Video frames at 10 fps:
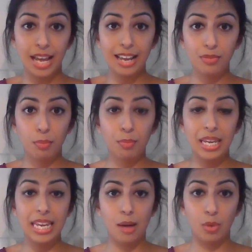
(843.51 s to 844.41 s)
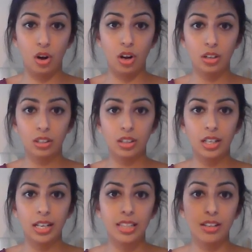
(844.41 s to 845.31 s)
5 PMR,
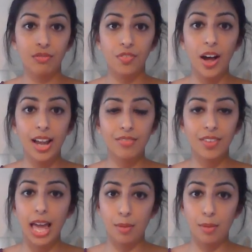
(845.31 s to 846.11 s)
then 5